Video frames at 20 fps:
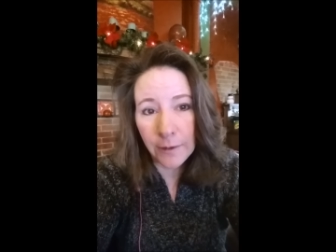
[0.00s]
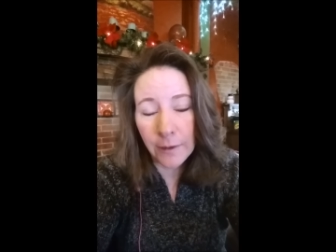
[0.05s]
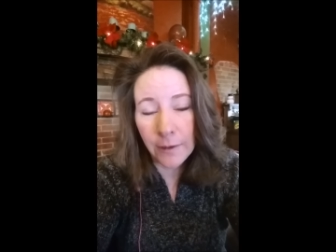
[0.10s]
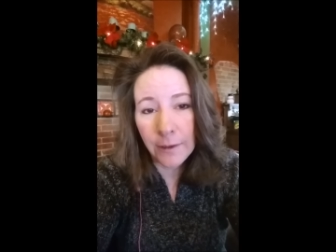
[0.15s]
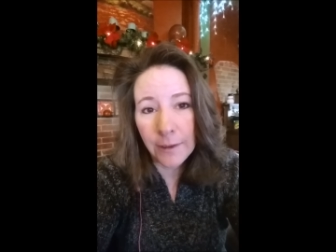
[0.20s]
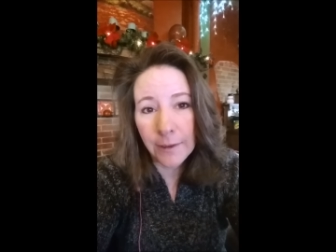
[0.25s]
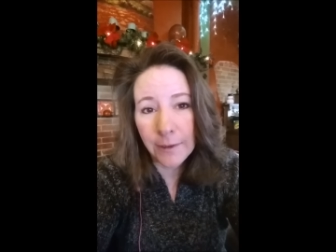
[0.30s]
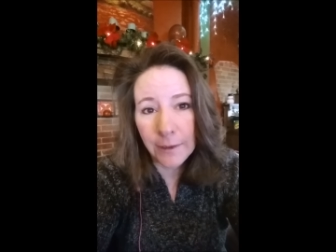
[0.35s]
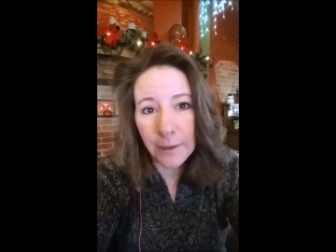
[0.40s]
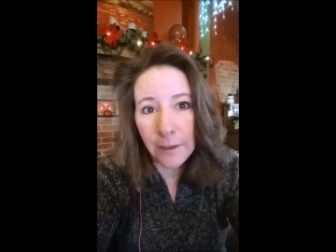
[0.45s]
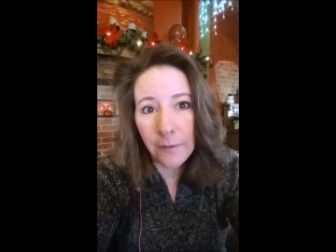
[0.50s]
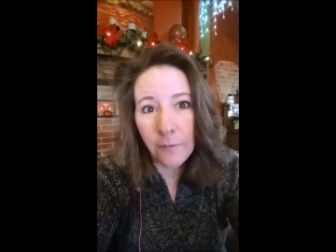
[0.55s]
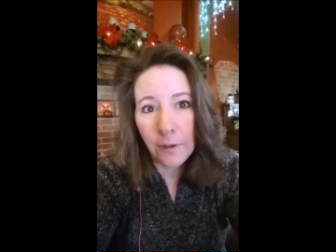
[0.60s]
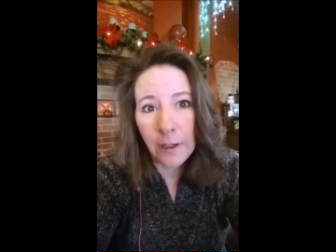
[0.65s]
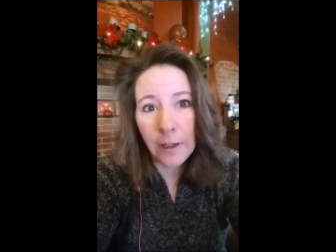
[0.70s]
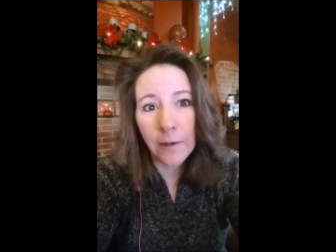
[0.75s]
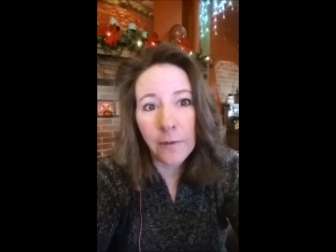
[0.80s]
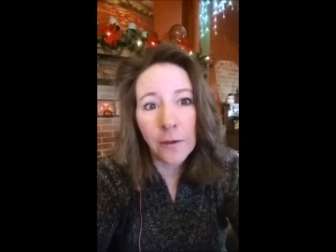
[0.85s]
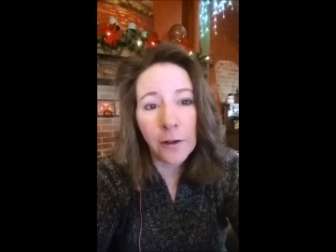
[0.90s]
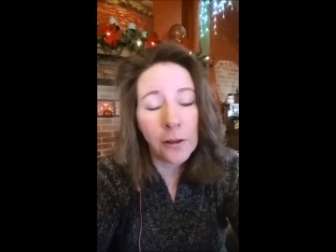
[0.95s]

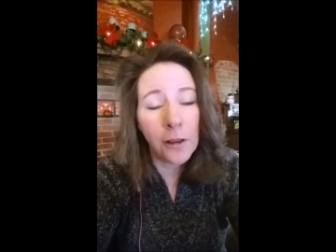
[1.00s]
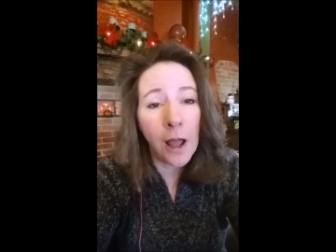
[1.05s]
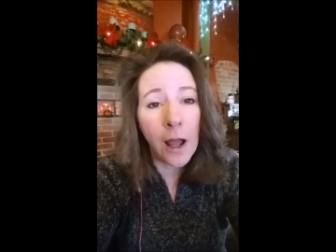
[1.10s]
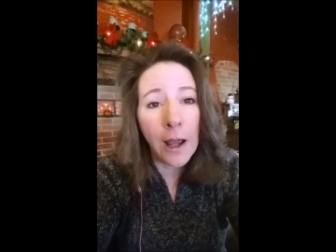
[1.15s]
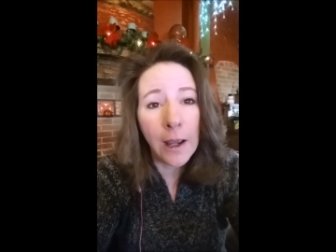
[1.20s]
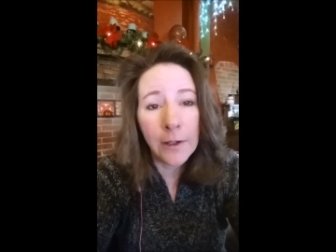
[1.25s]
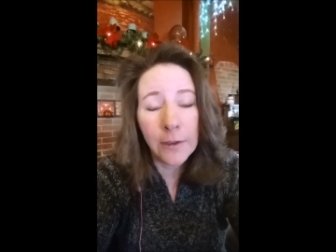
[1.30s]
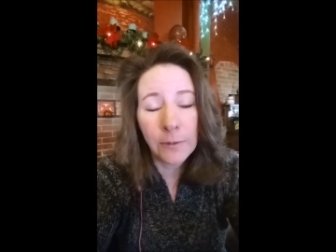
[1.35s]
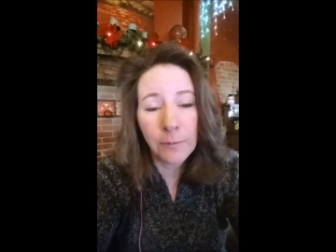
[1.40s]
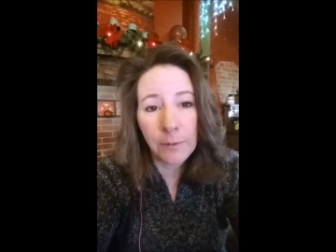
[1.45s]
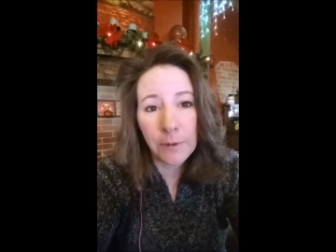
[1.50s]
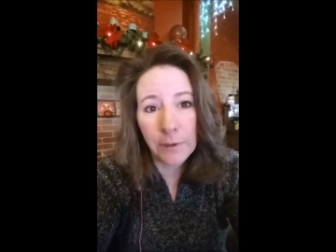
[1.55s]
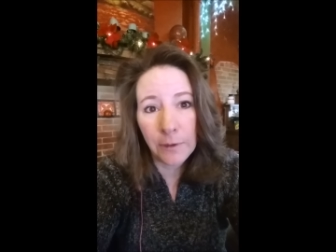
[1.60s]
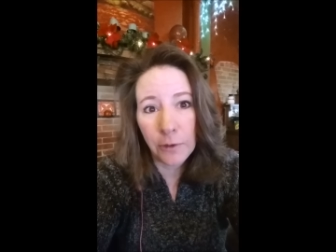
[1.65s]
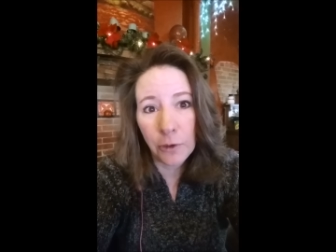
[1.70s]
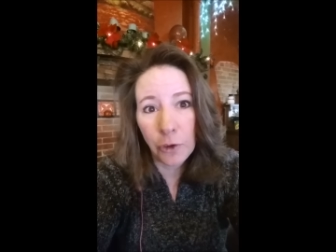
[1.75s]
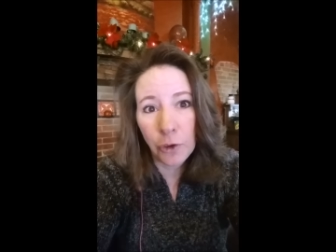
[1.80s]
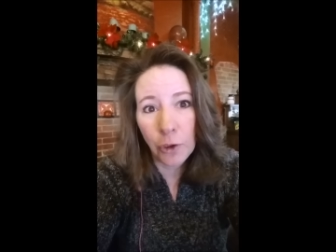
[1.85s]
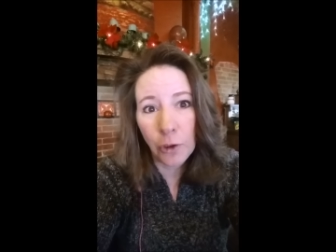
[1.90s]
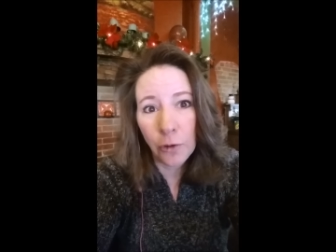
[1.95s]
deceiving and the lies within
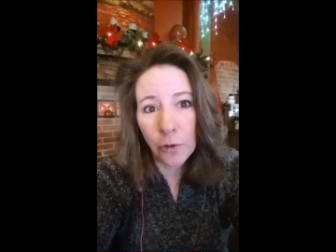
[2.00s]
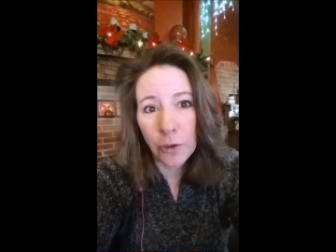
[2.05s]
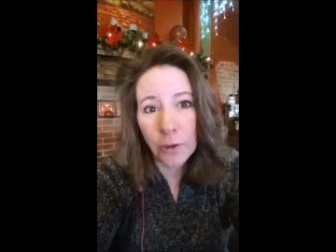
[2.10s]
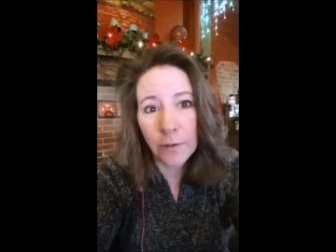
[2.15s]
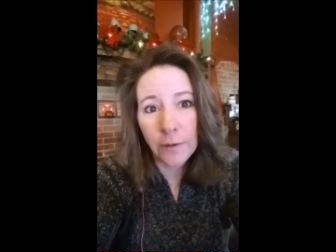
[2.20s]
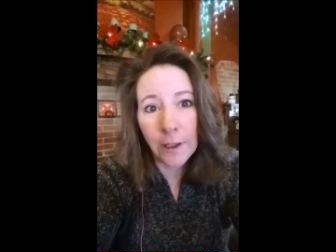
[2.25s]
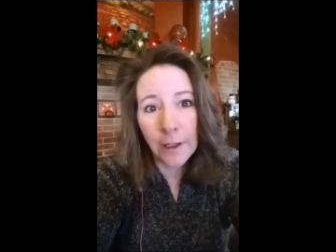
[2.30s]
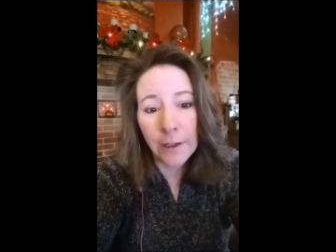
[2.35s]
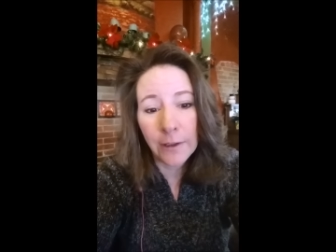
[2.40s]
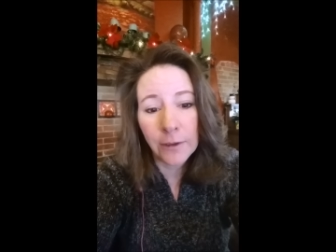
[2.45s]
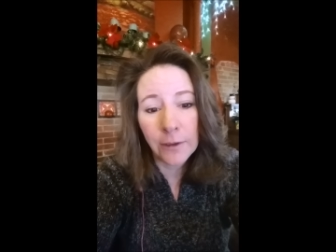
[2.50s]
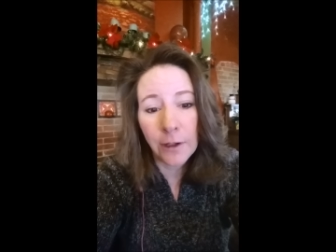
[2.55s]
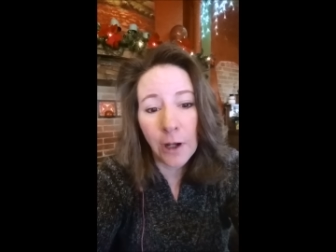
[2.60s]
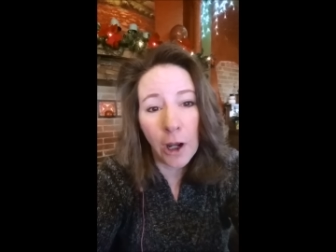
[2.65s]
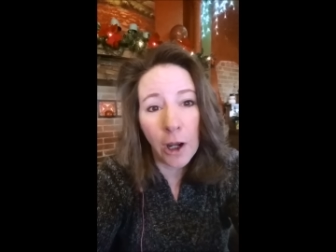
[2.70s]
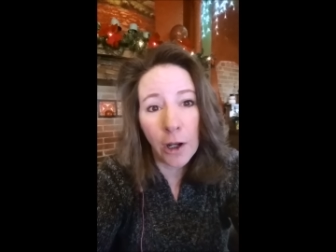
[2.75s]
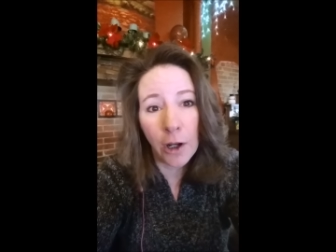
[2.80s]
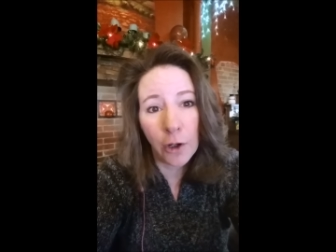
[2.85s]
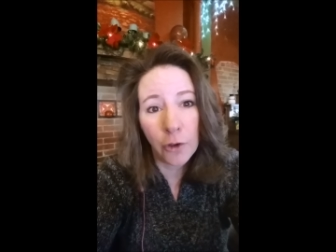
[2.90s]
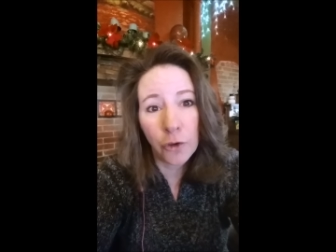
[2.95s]
the church and that it's
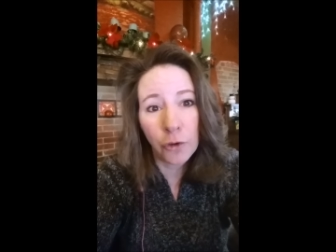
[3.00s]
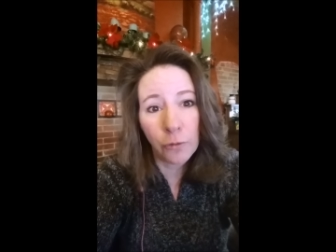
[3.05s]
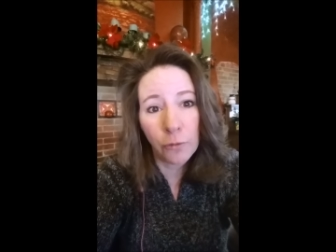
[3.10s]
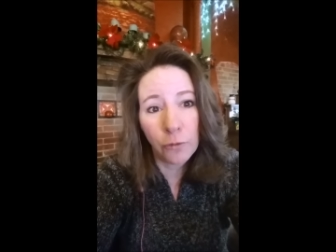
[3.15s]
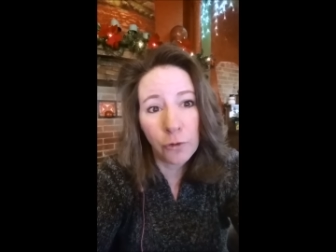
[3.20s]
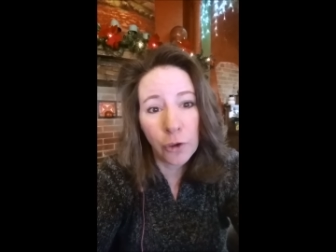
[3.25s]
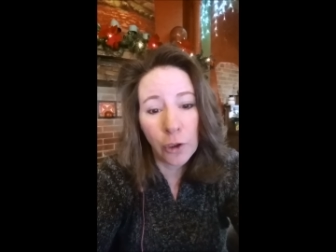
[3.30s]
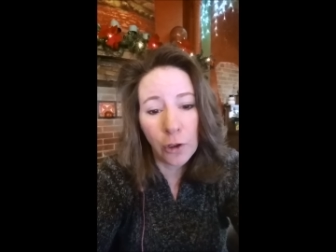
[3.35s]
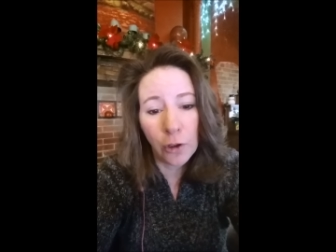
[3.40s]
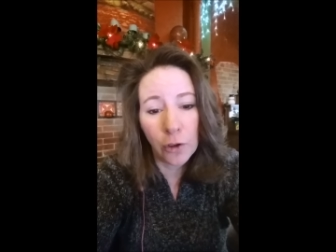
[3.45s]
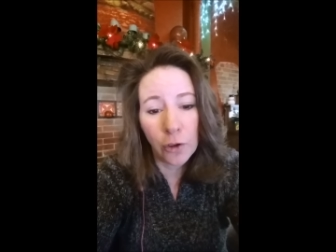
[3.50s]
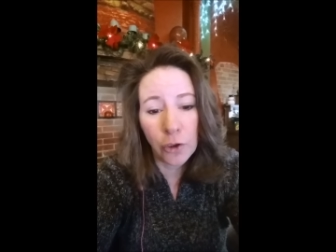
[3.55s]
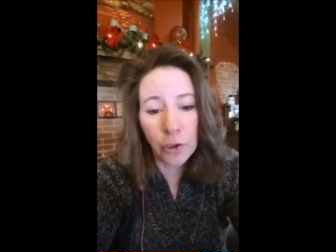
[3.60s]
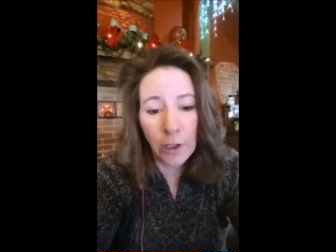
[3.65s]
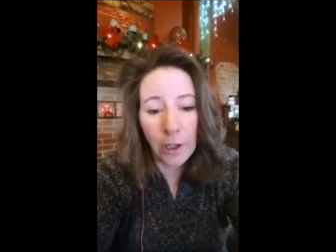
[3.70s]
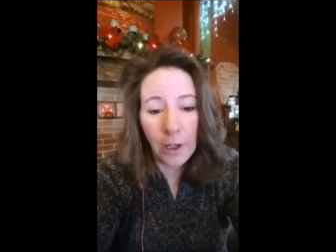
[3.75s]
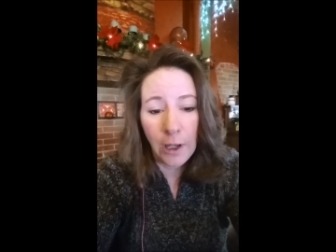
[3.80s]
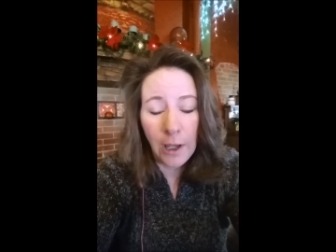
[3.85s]
not a true church